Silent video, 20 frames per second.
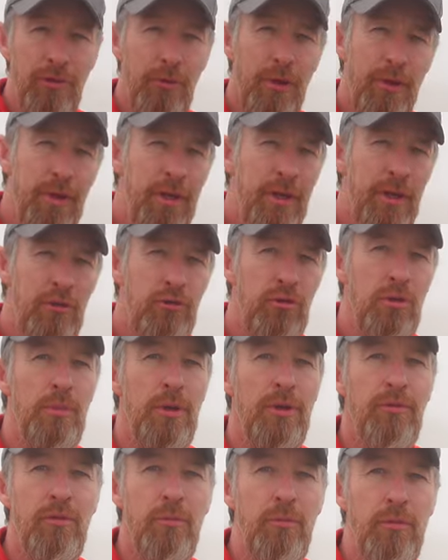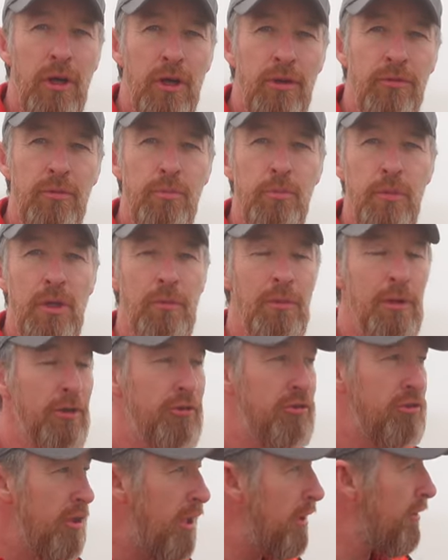So I think it should be some nice minimalist
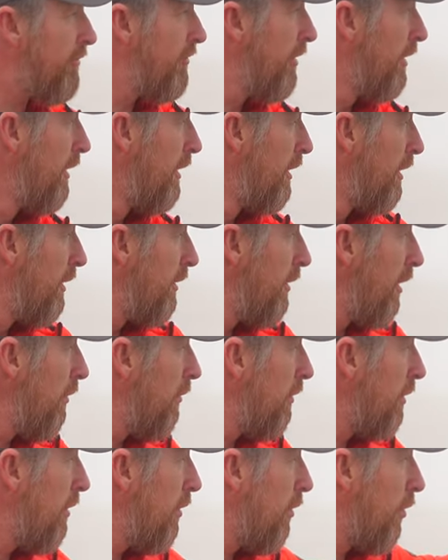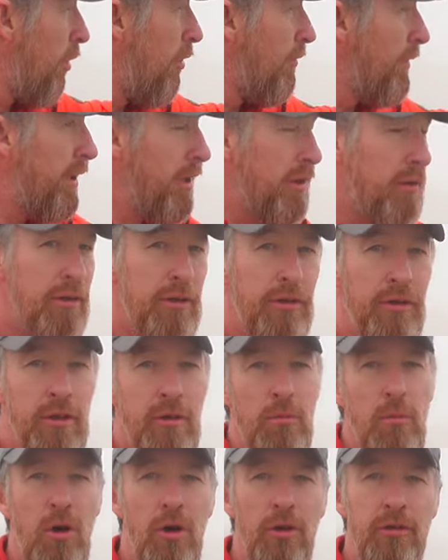shots. Now, over here into
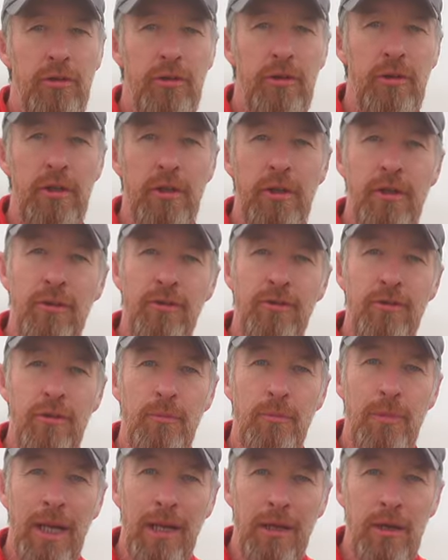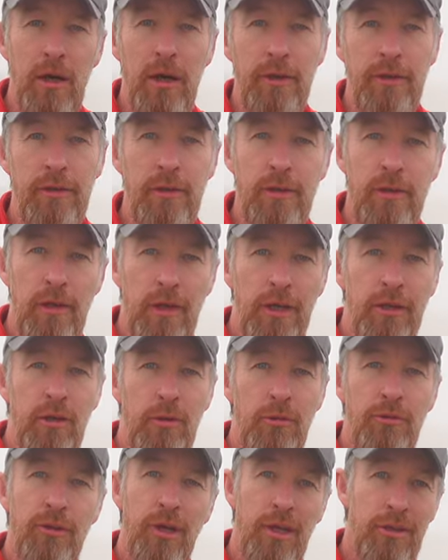the water is Ballycotton
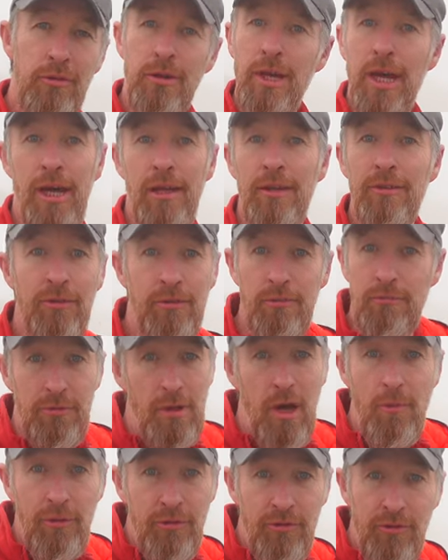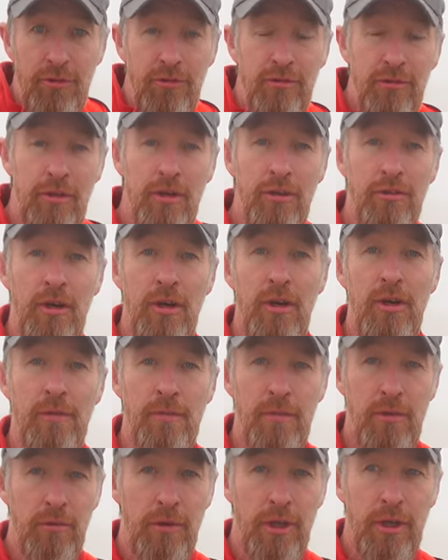Lighthouse, and you can't obviously see it
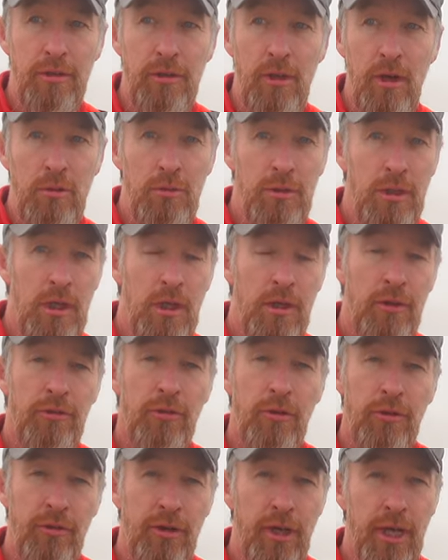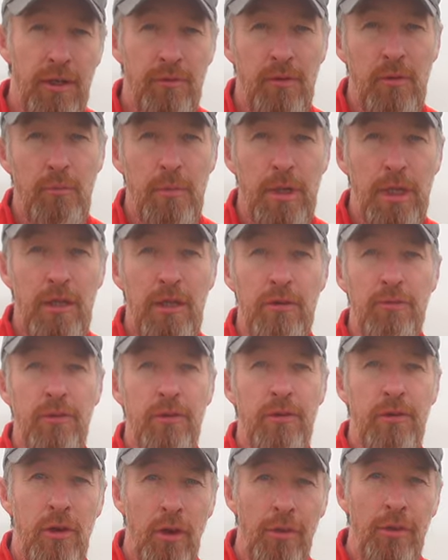for right now. So it's a kind of a middle
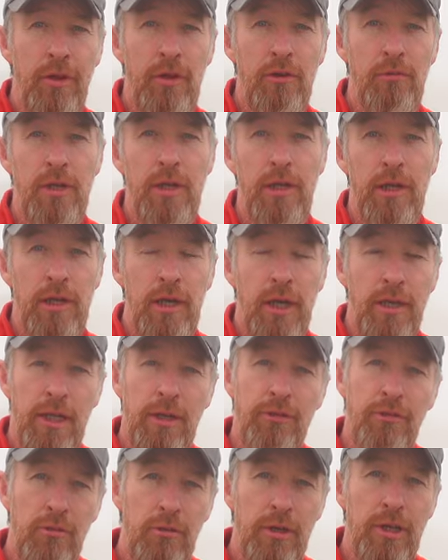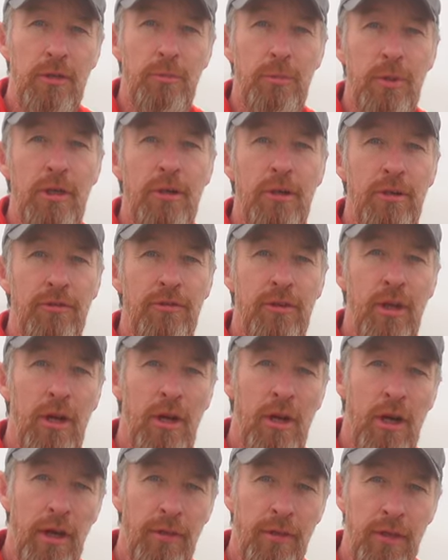of nothing really, and that's great because
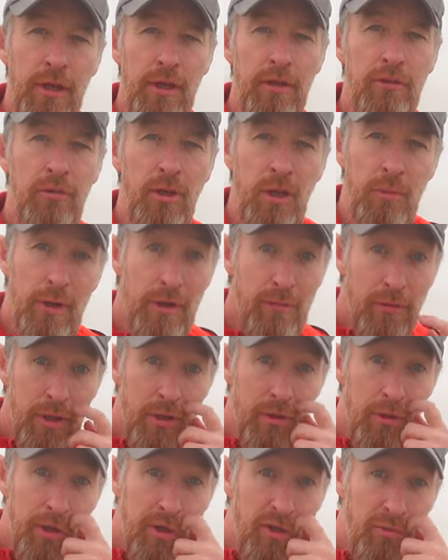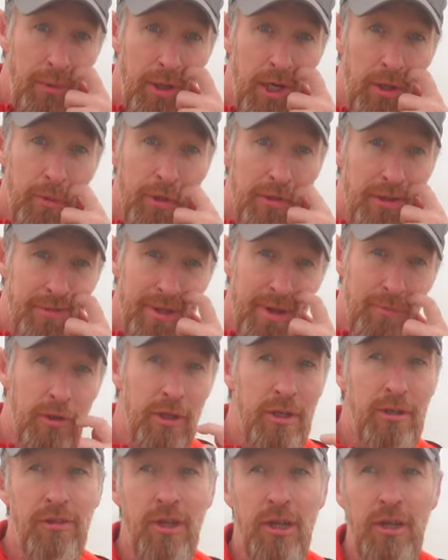I think it's going to be a very good experiment. I've never
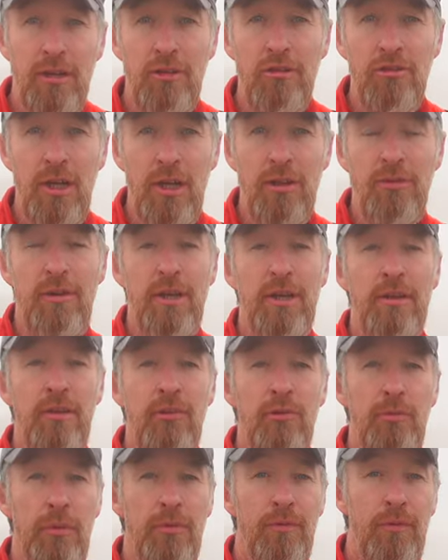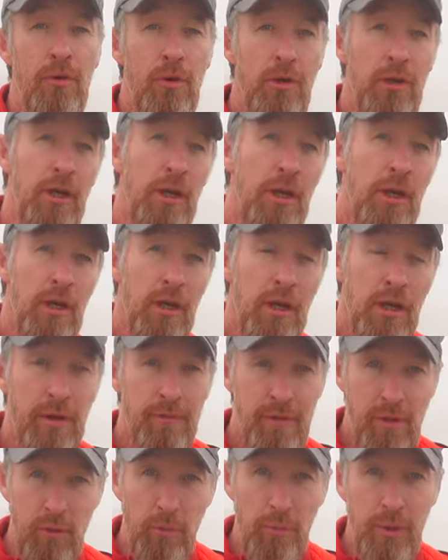really taken shots like this before.
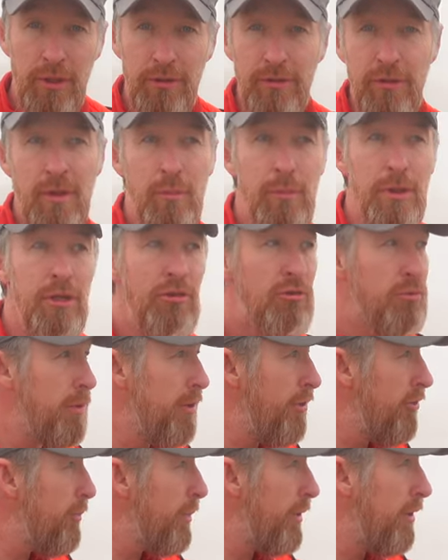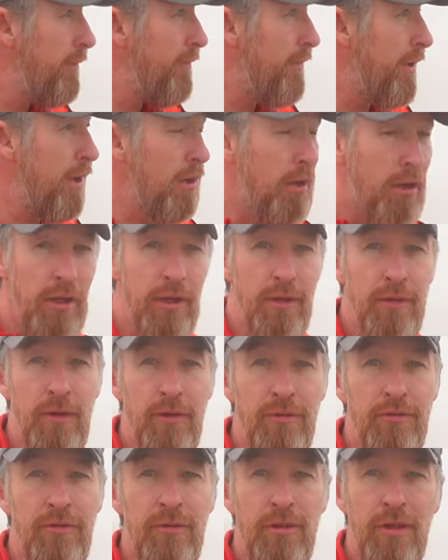I've never been to the beach when there's been a fog like
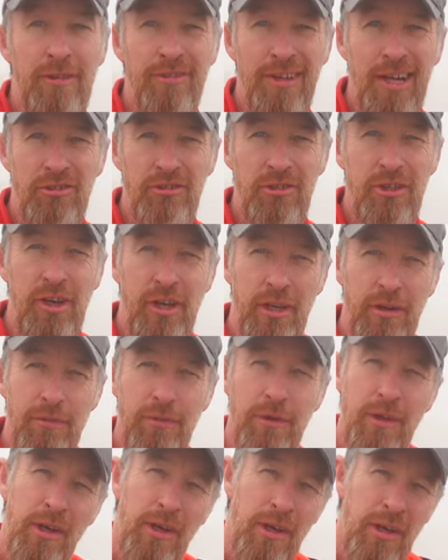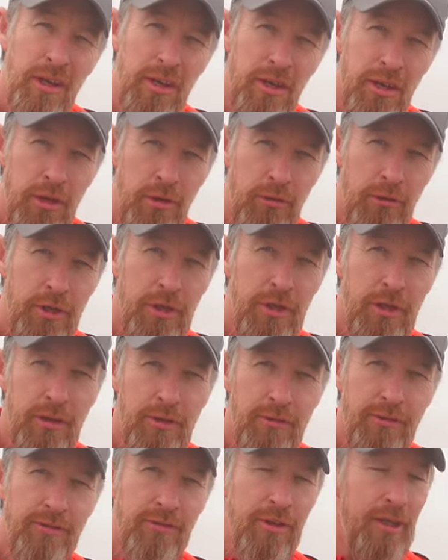this. It's actually kind of eerie
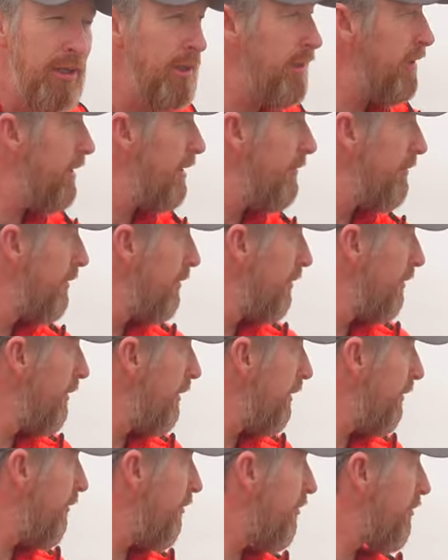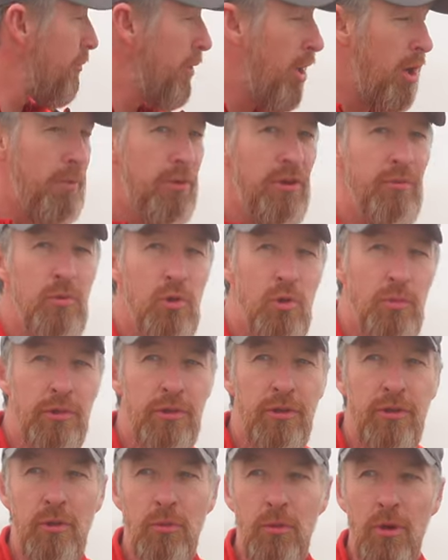and still, even though there's a small bit of
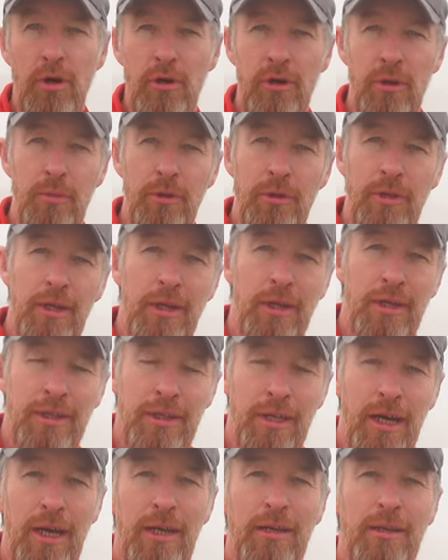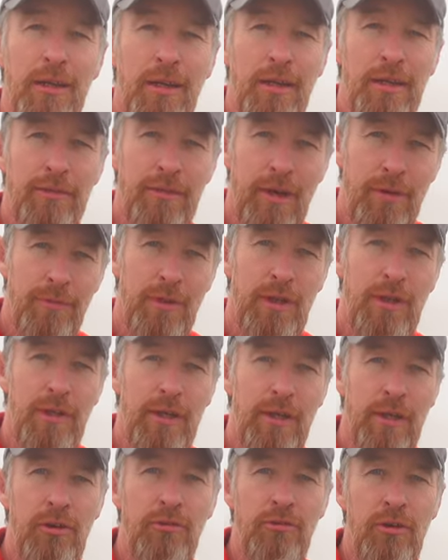movement in the water. But yeah,
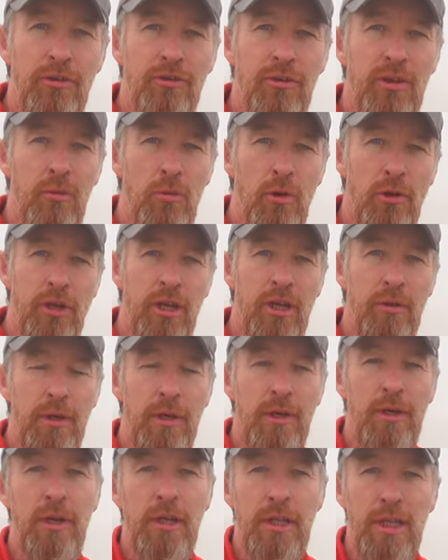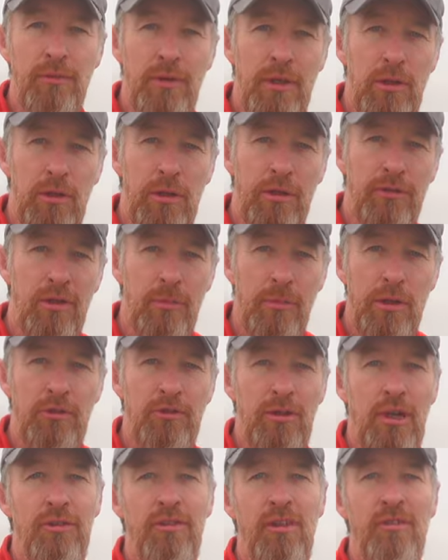definitely an interesting one anyway. I'll give you a look at some of the
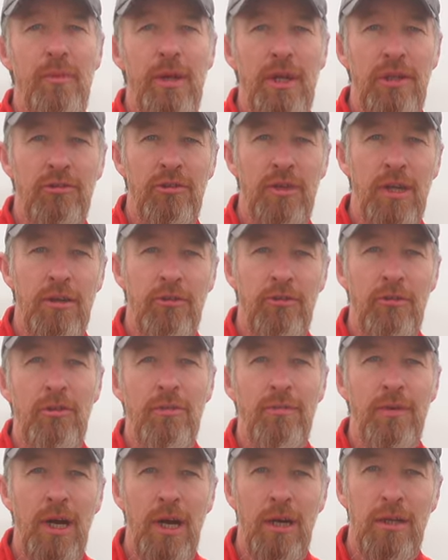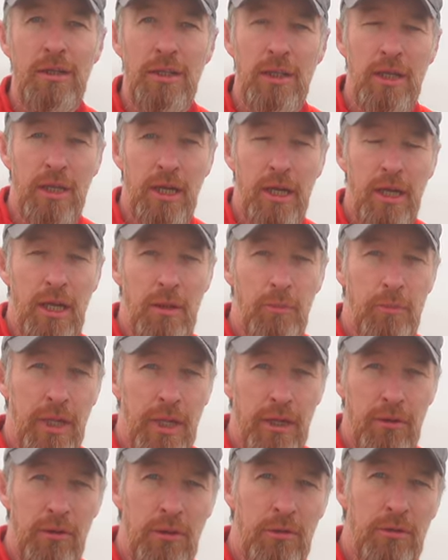shots I've managed to get so far, and I'll
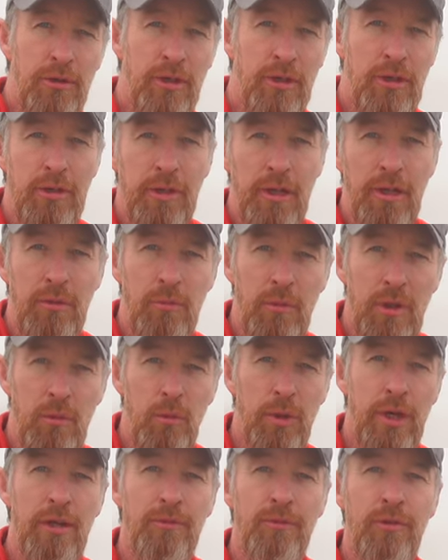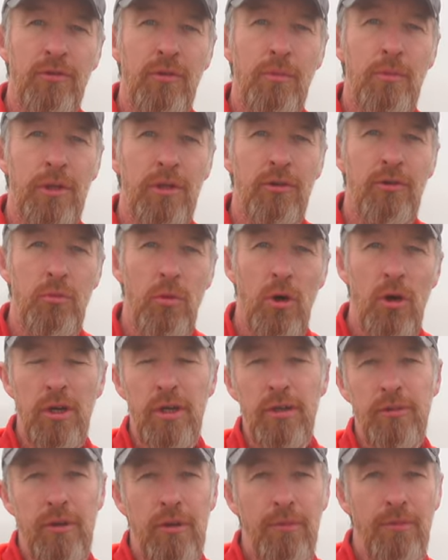play around here then, and we'll wait for somebody to
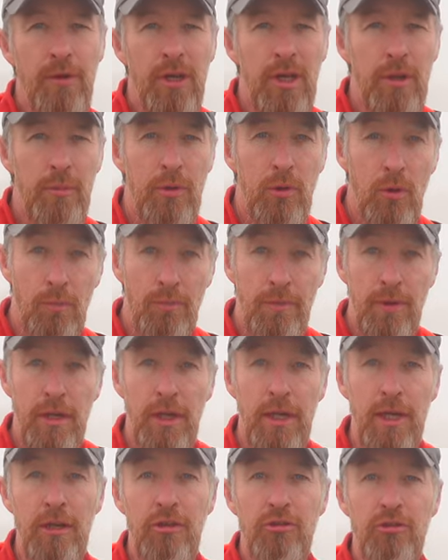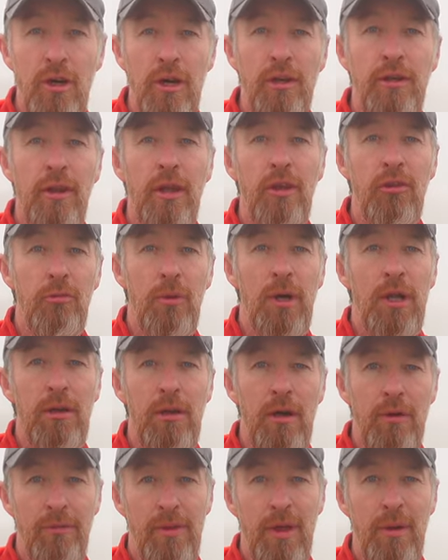walk into the frame, and hopefully I'll get a shot then as well
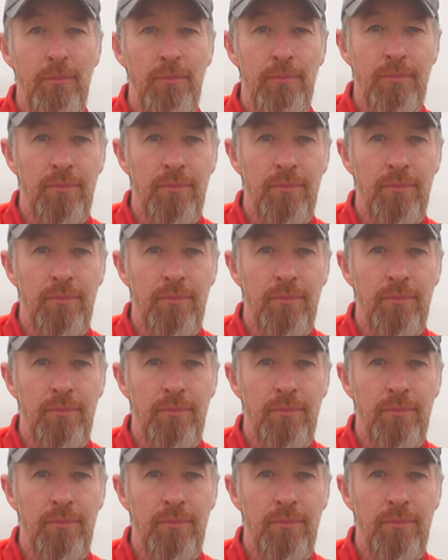of them.